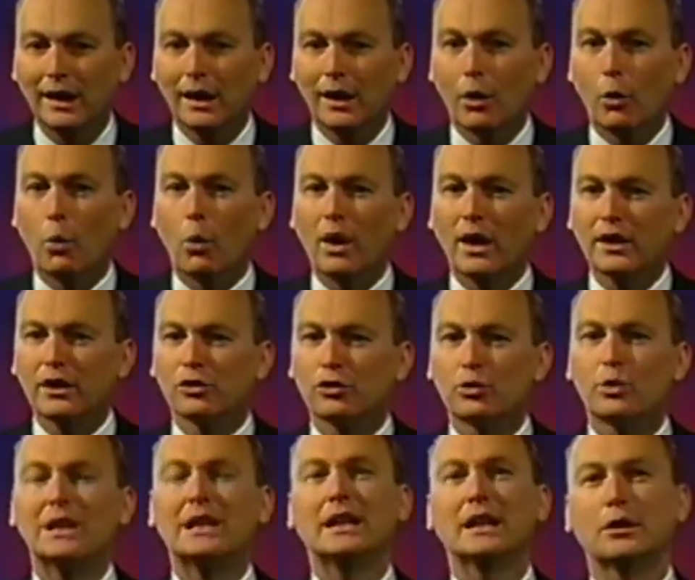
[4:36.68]
What is
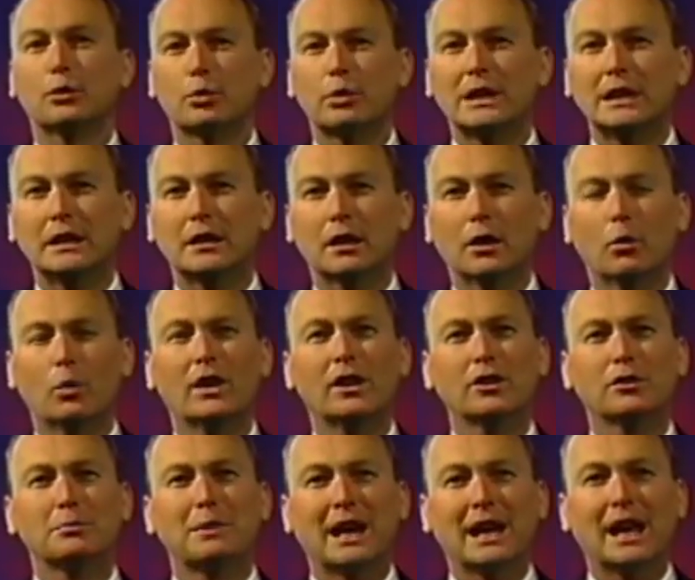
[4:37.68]
really real? What is
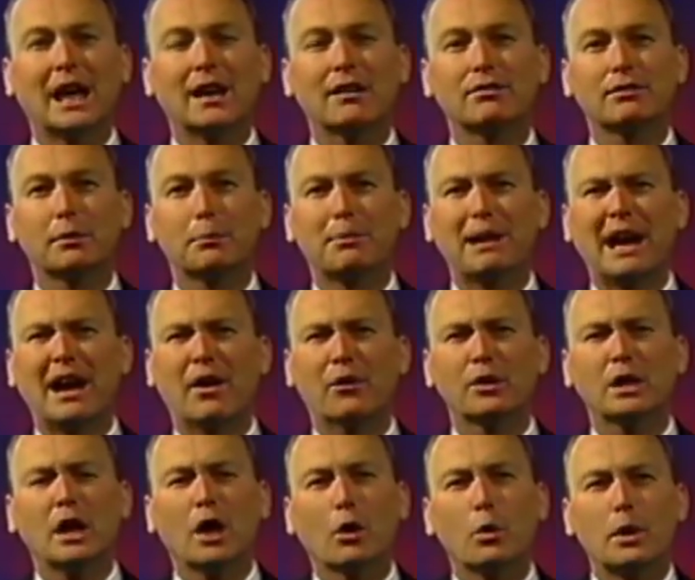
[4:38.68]
my life about?
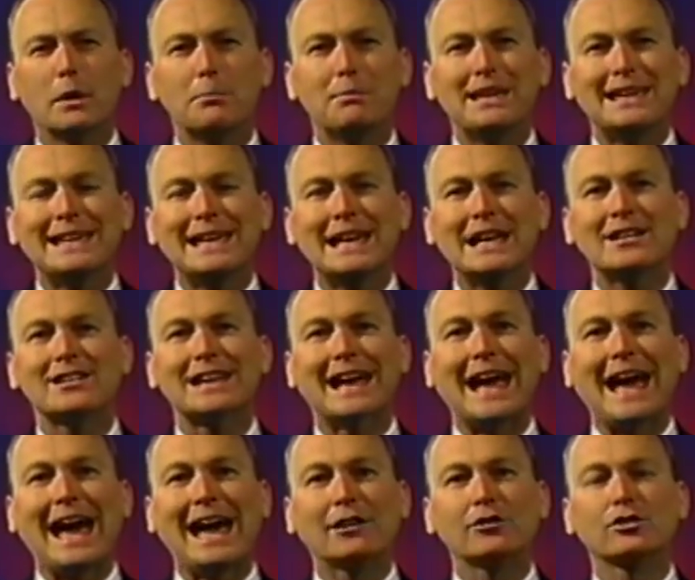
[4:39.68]
We begin to
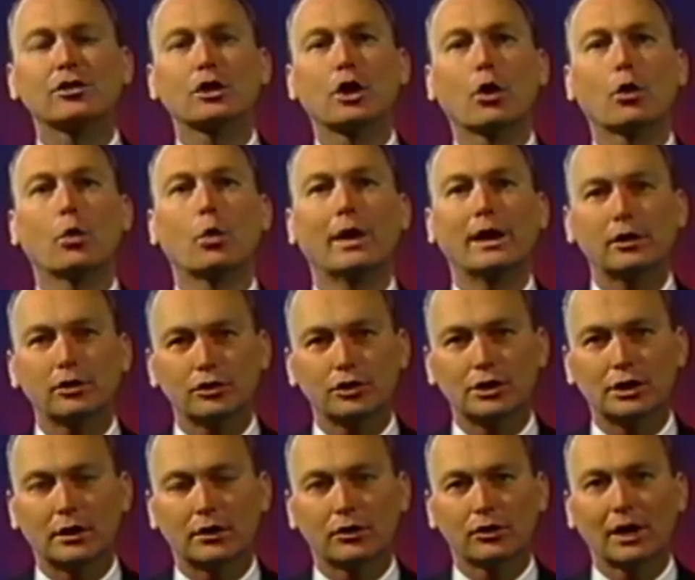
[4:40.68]
ask
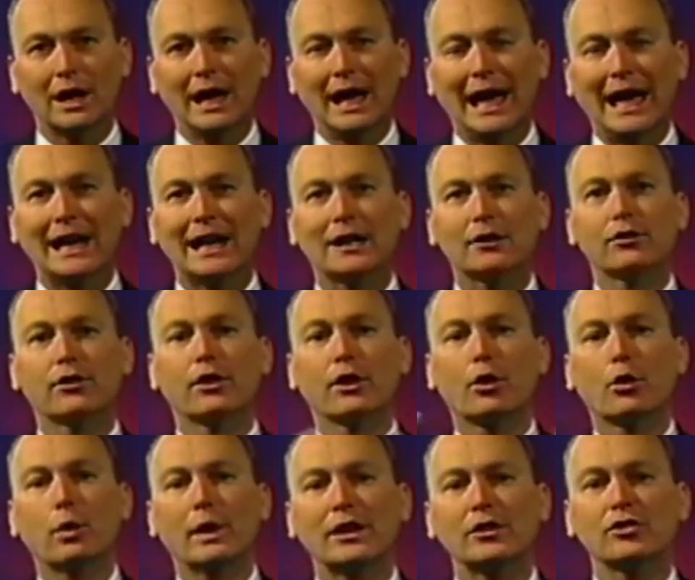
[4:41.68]
questions, and as the
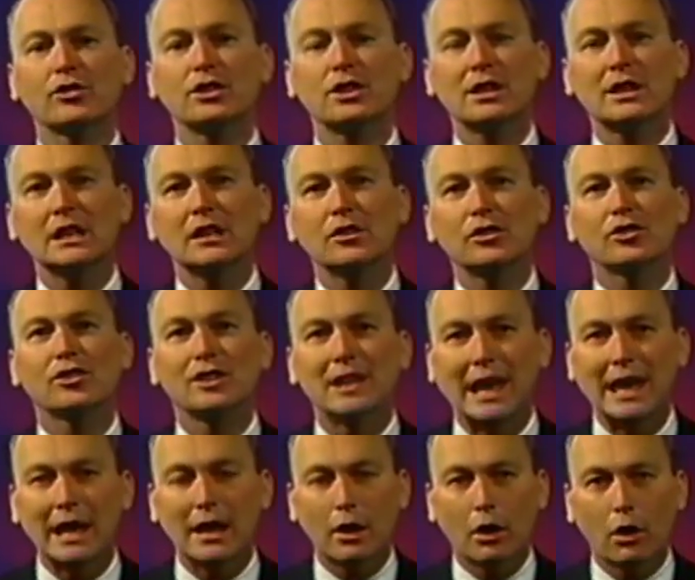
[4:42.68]
questionings
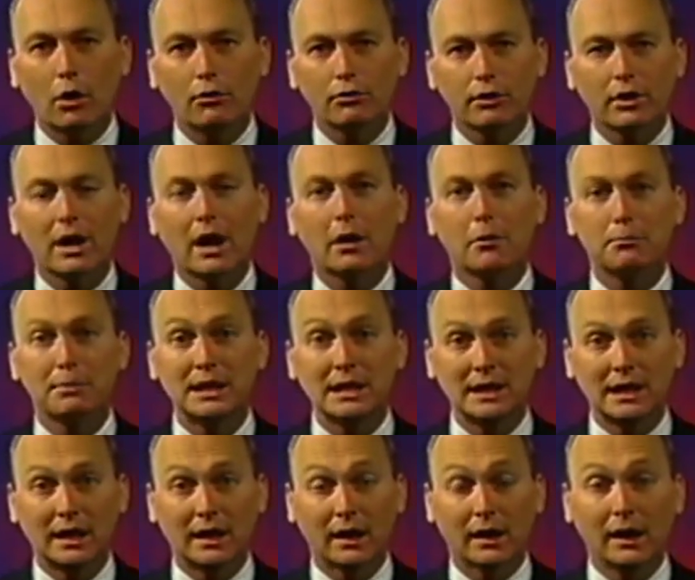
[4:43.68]
take over our
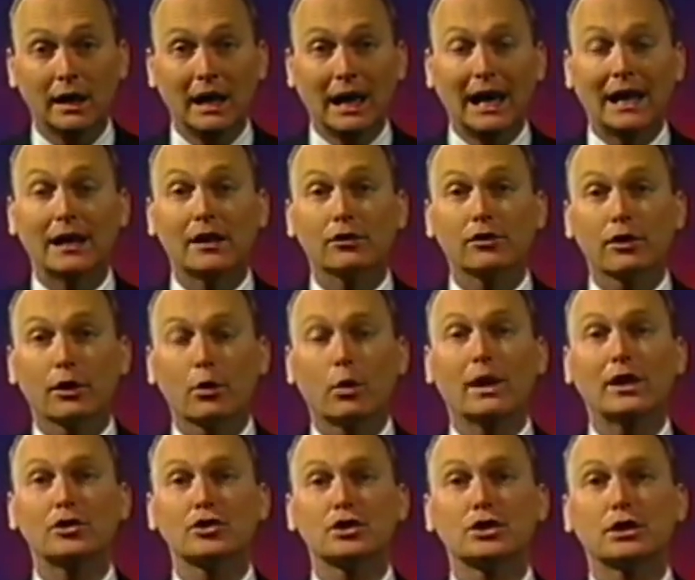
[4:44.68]
being, and as the
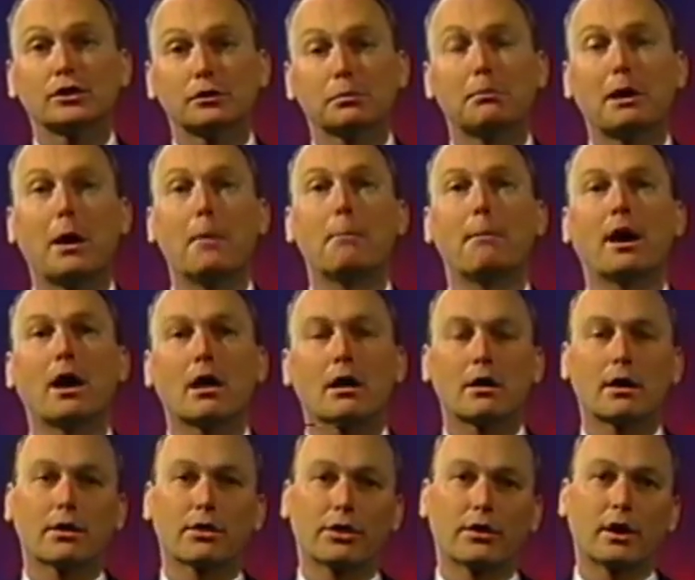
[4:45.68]
questions bombard
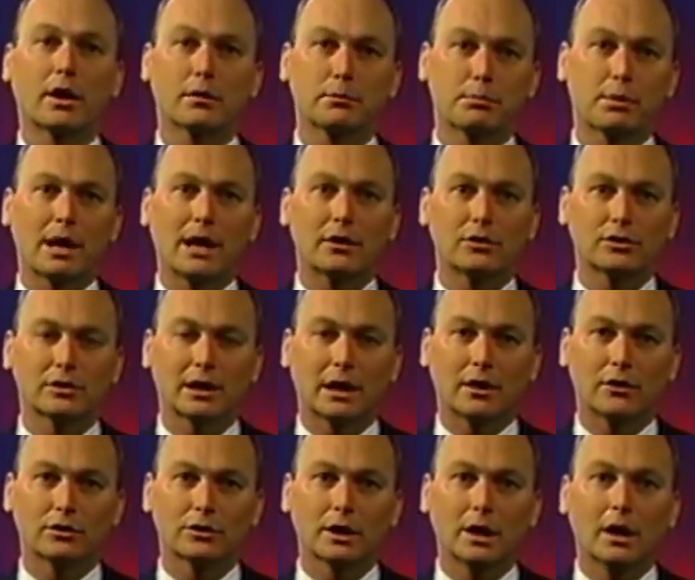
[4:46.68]
our thought
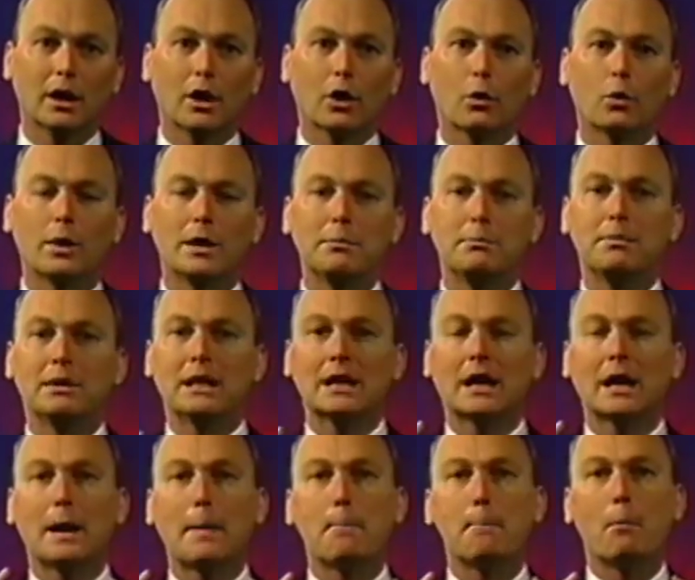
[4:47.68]
process, we
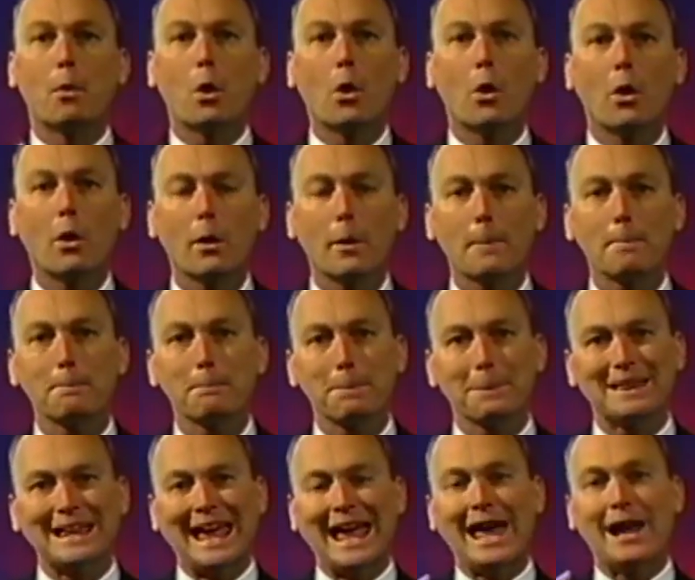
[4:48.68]
become more
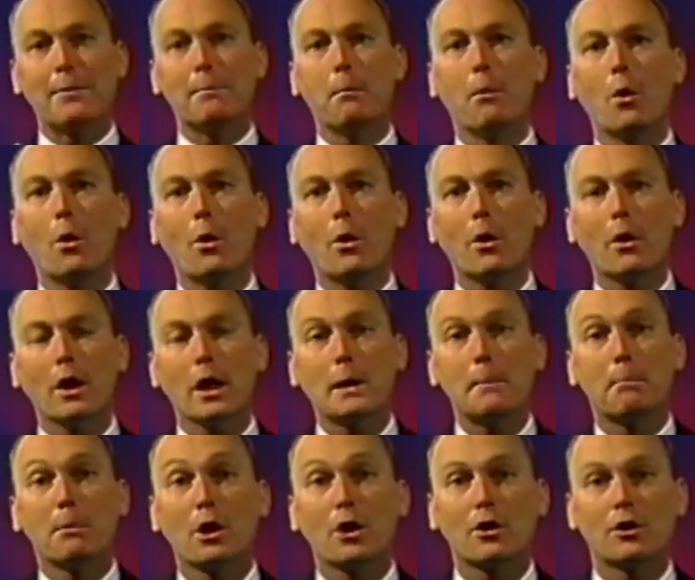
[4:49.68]
and more
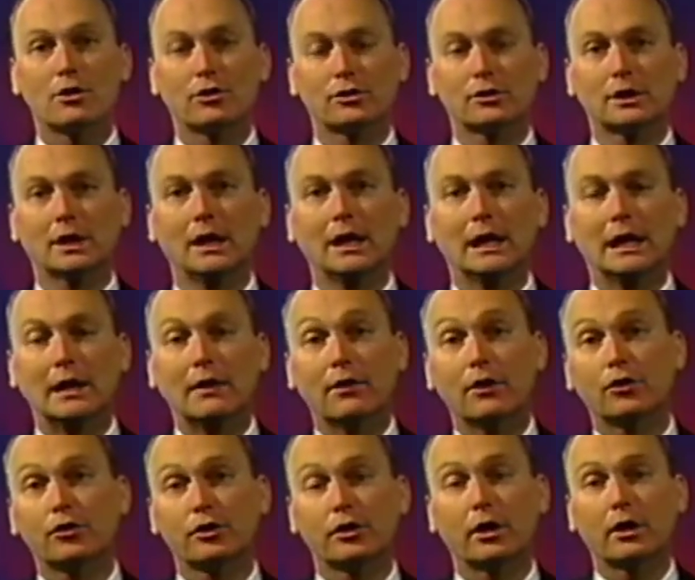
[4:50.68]
immersed in the
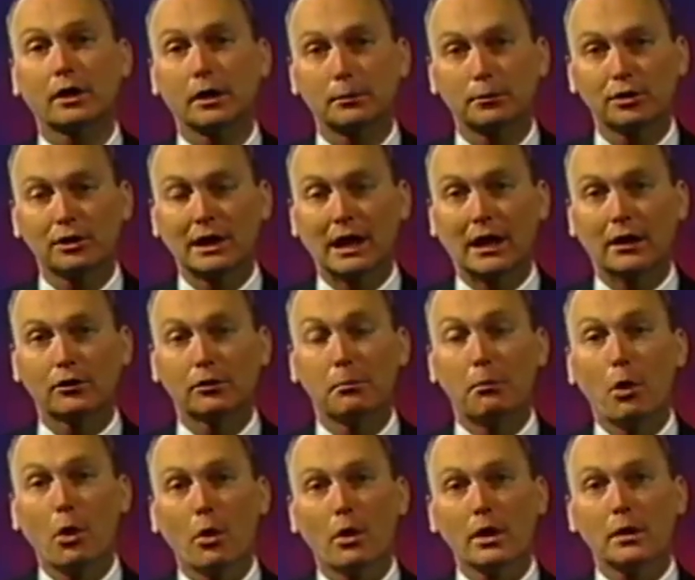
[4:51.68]
circumstance,
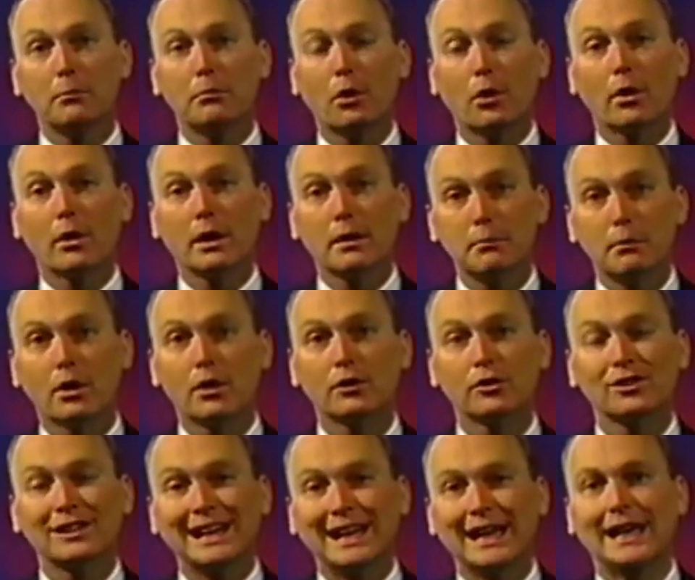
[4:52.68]
more and more
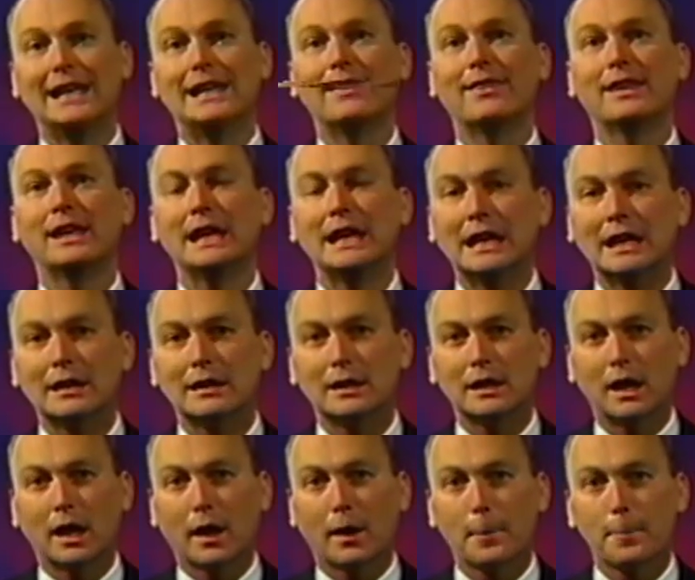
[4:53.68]
immersed in the
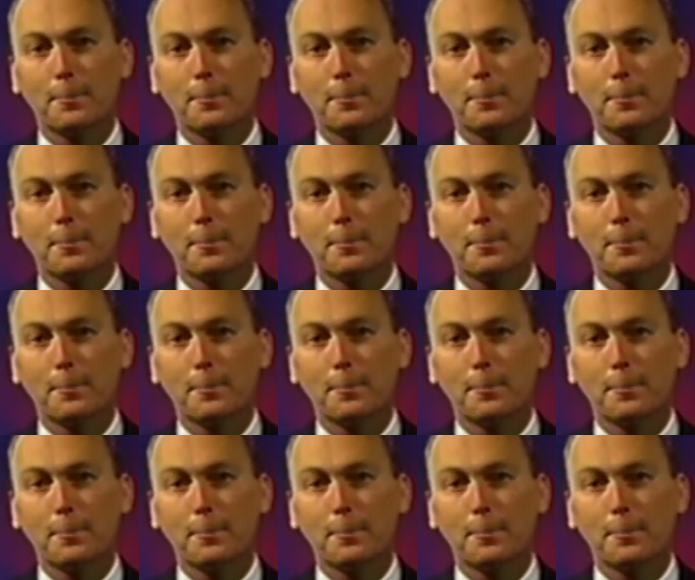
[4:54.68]
ending.